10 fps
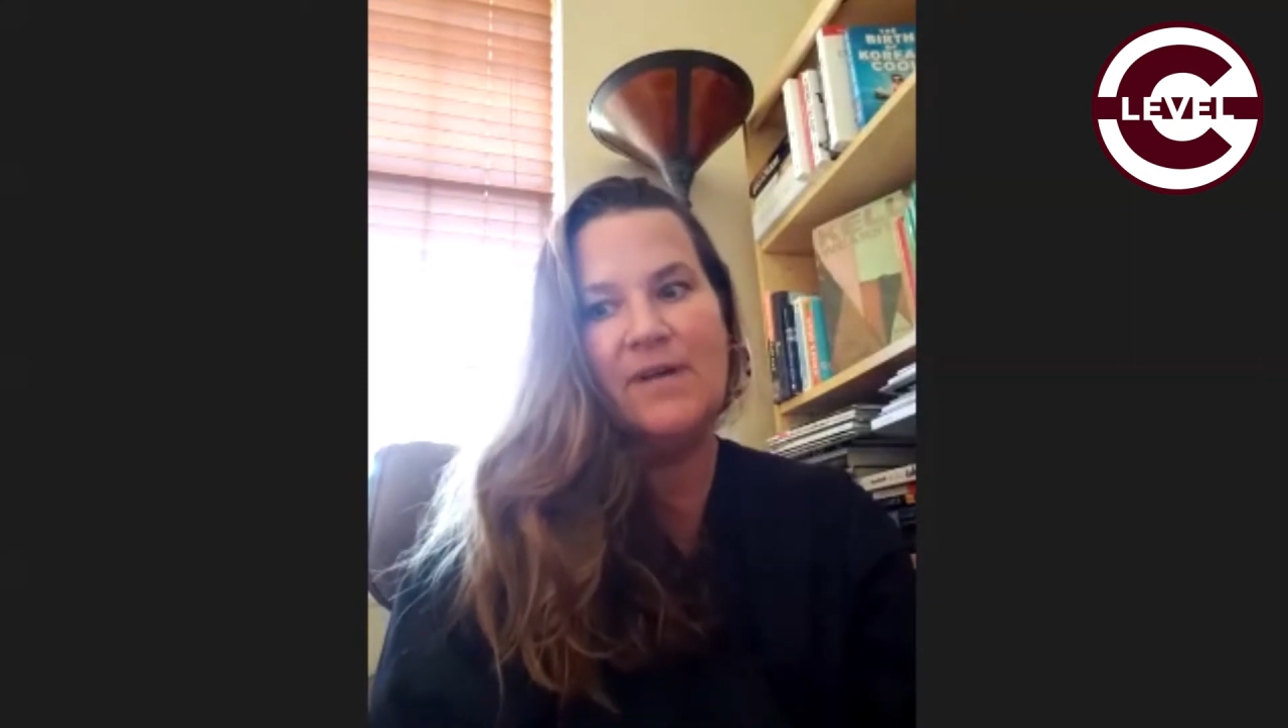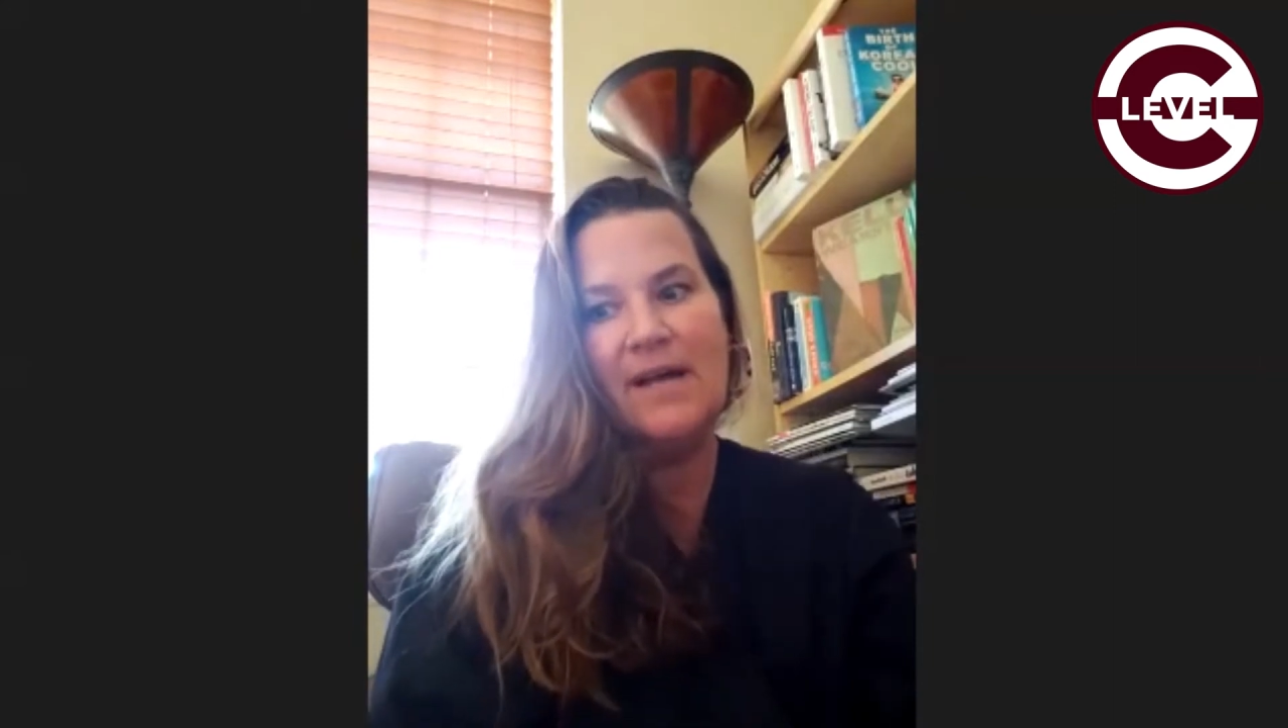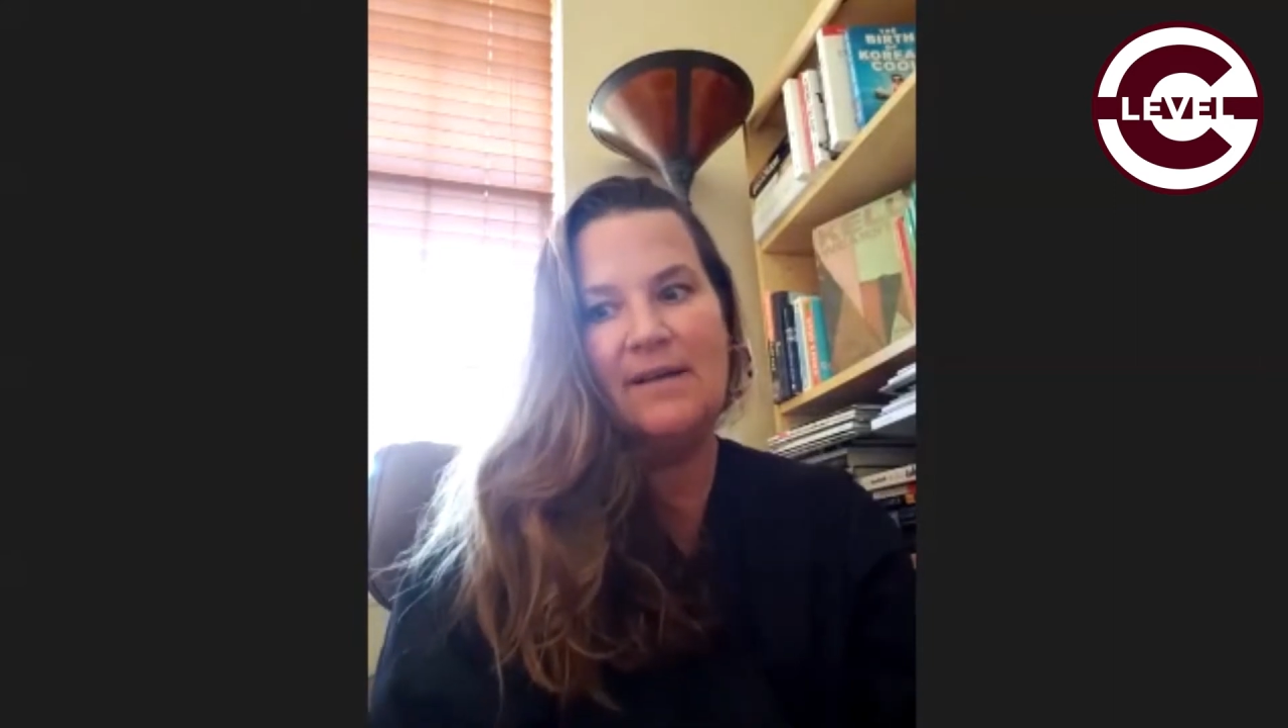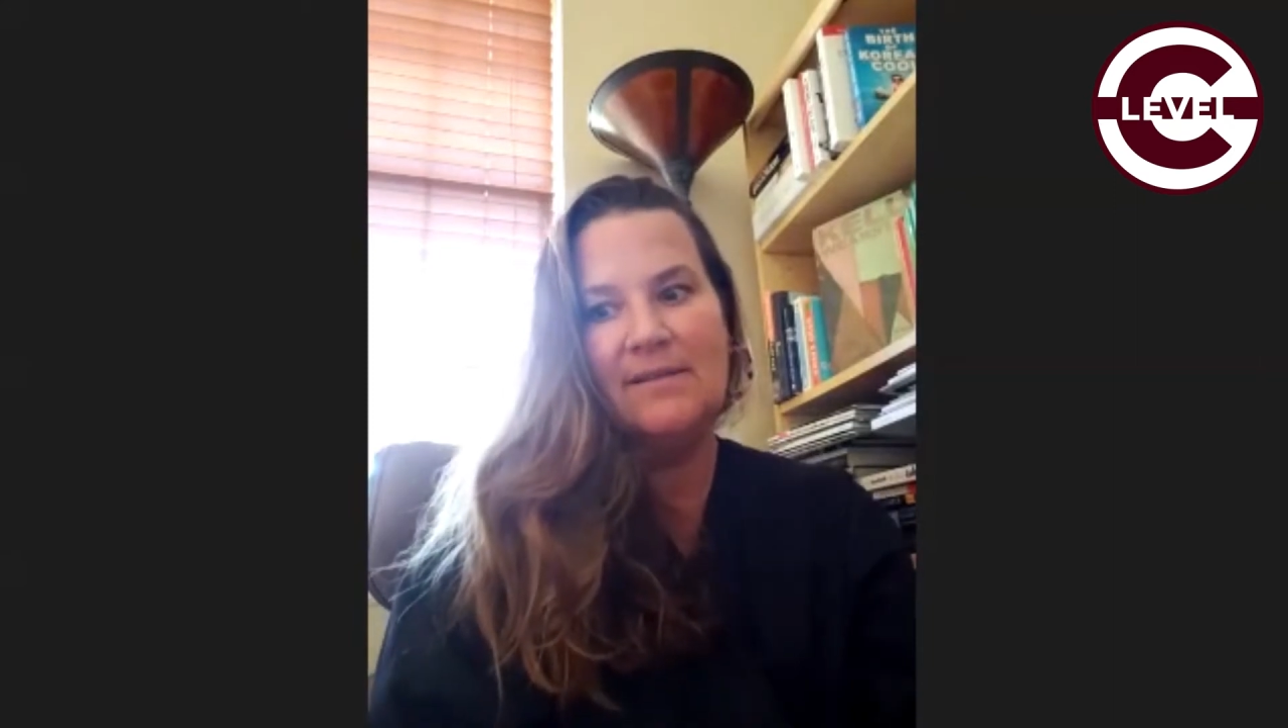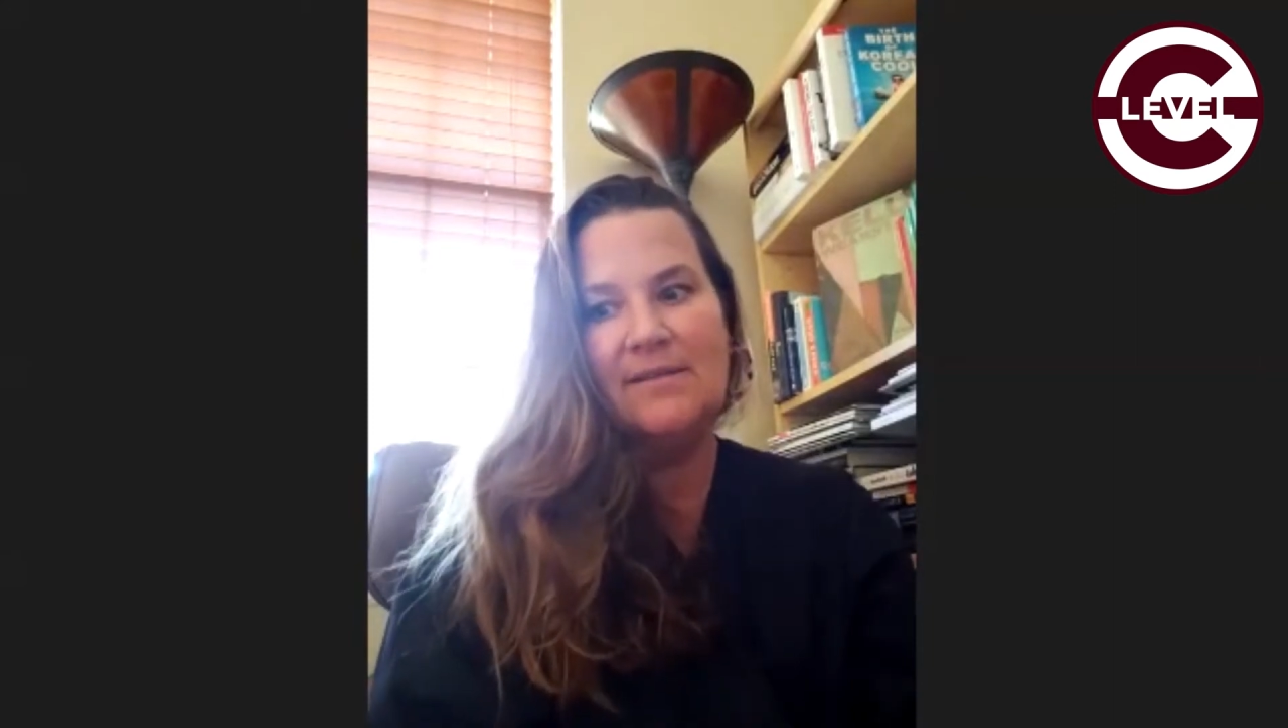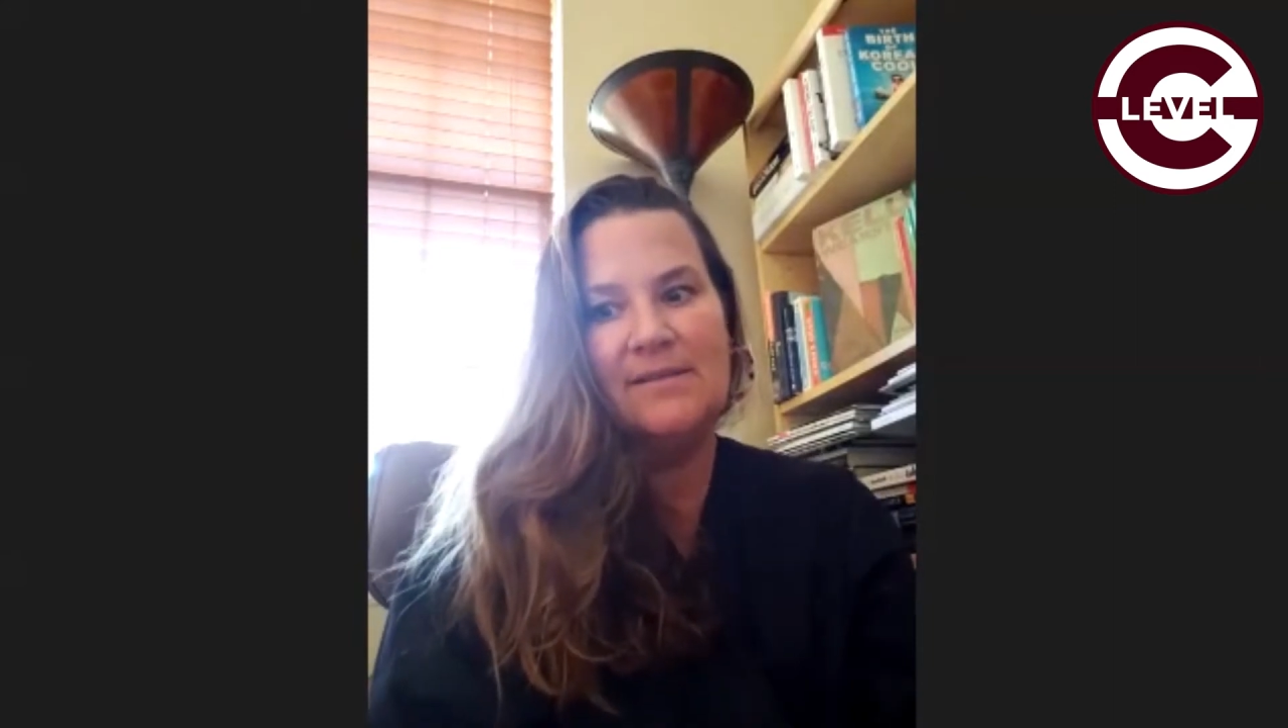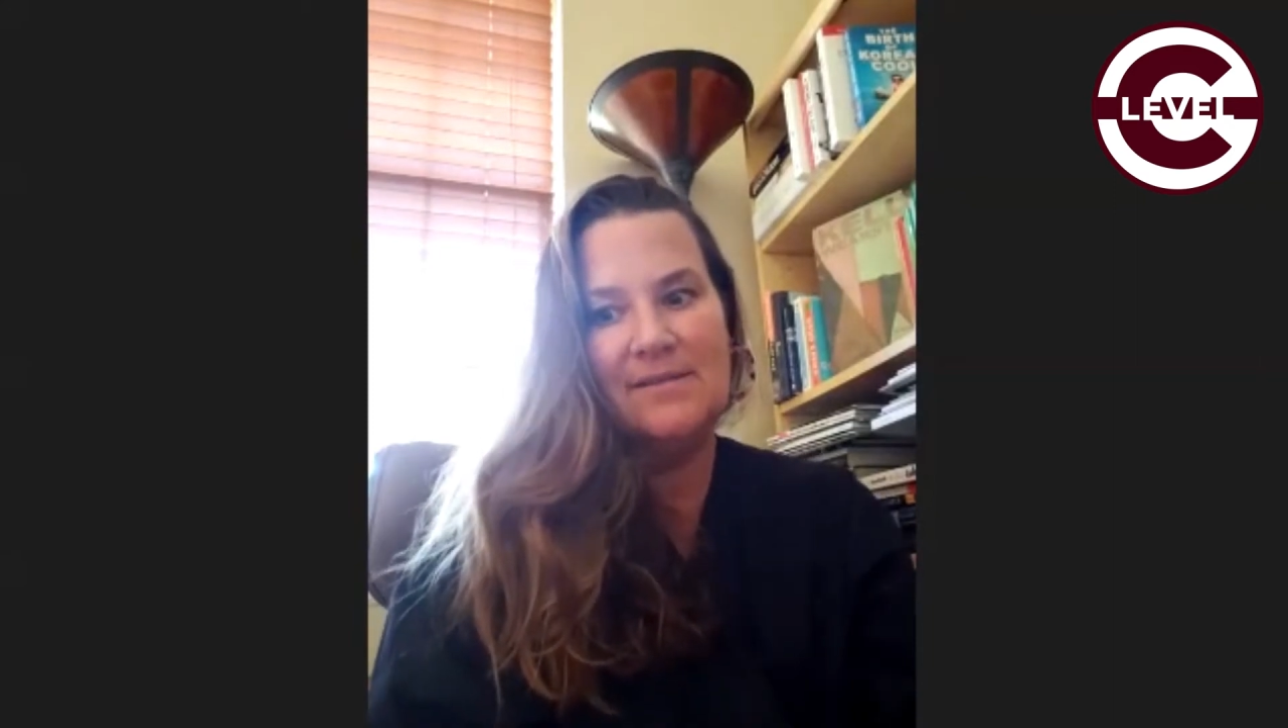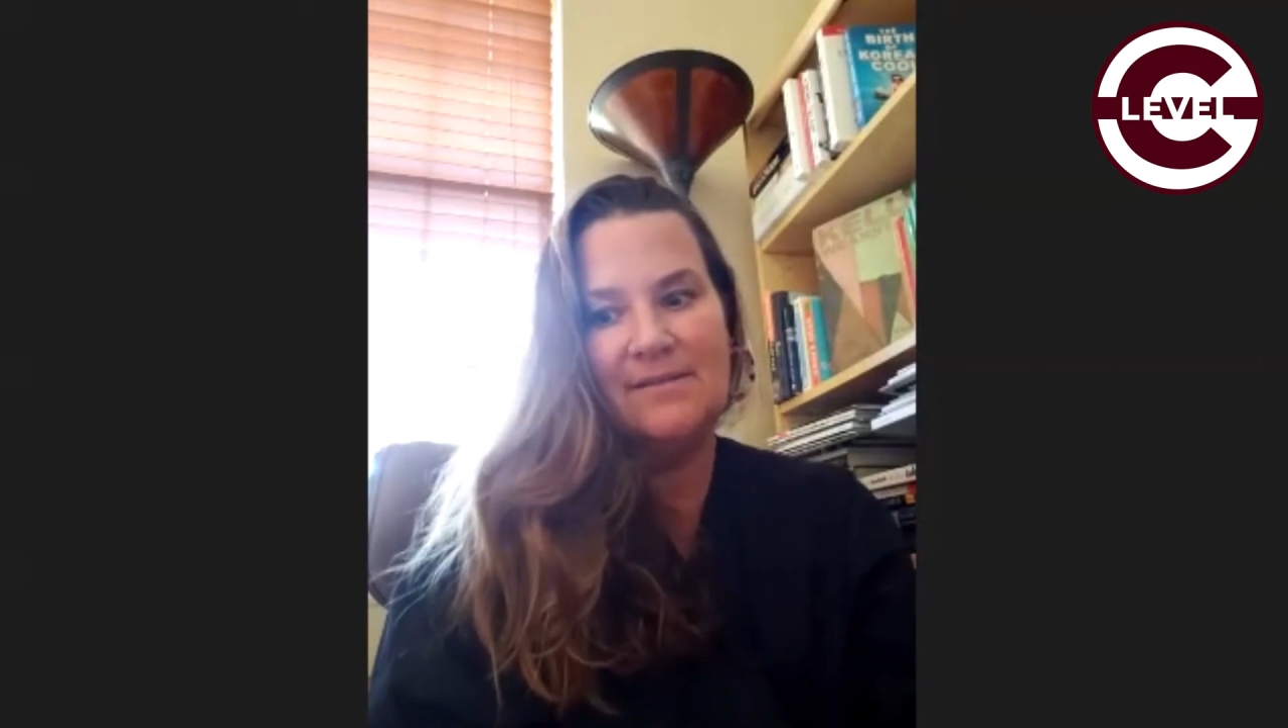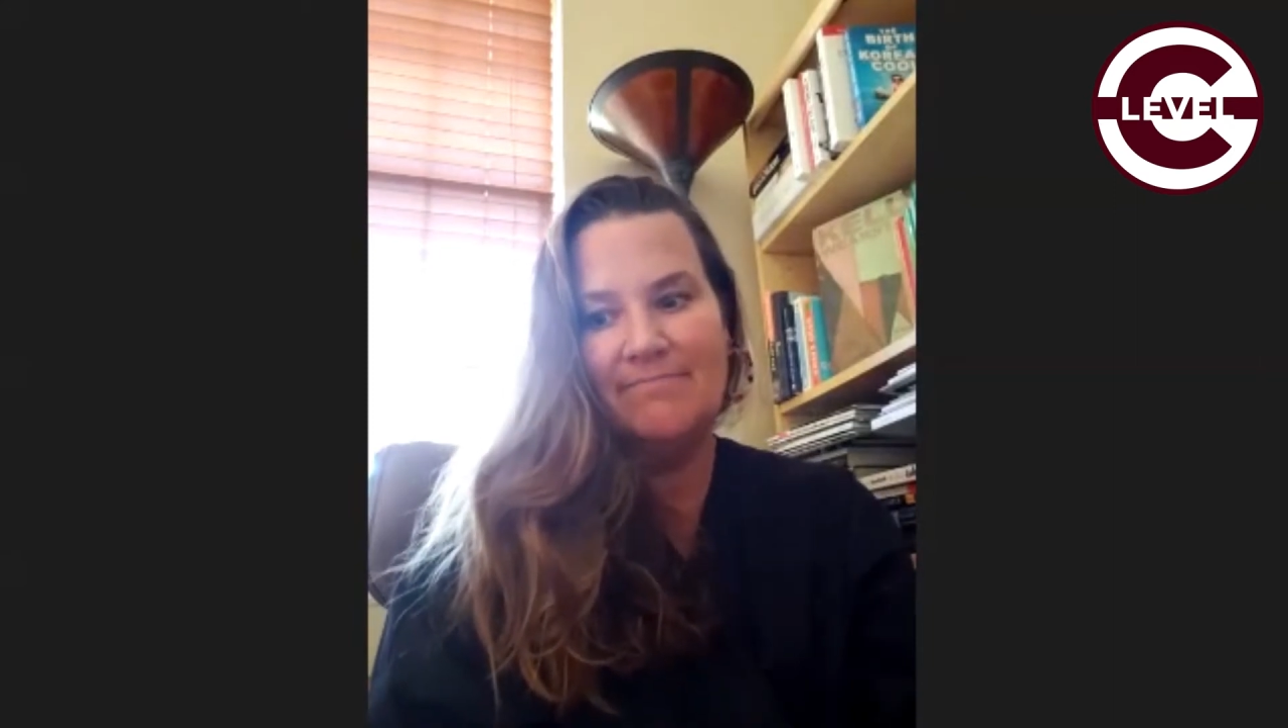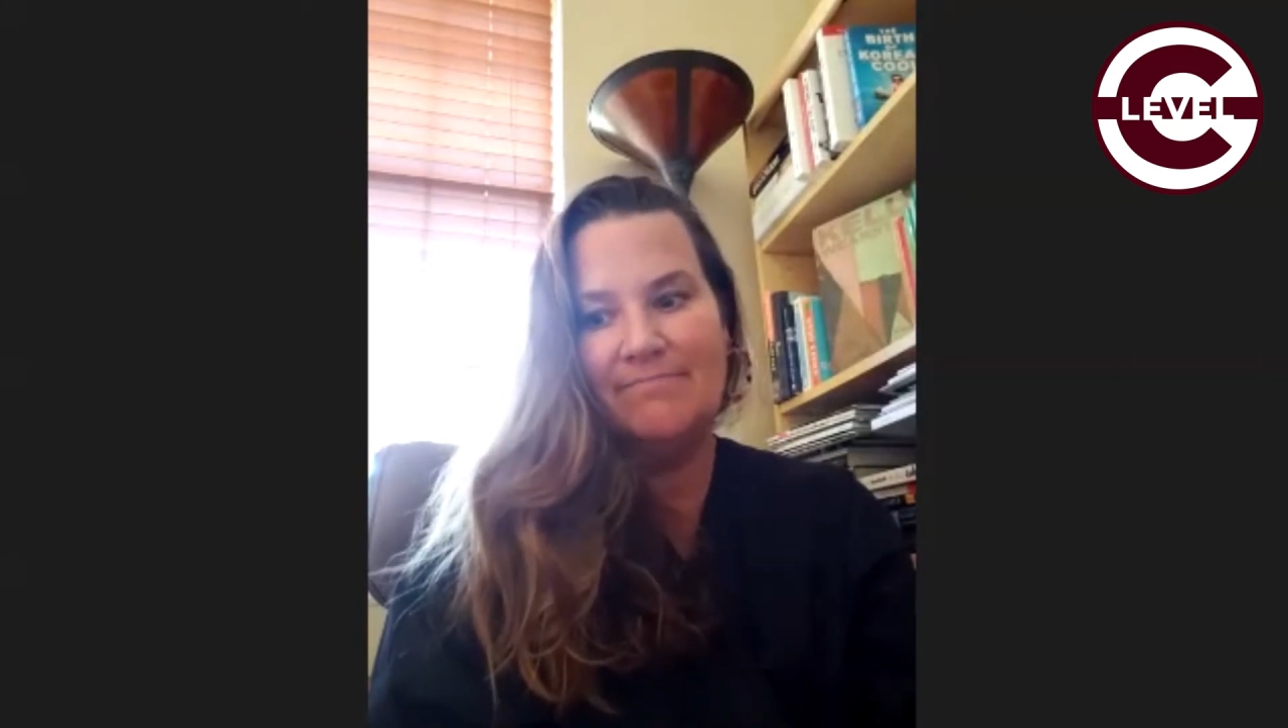has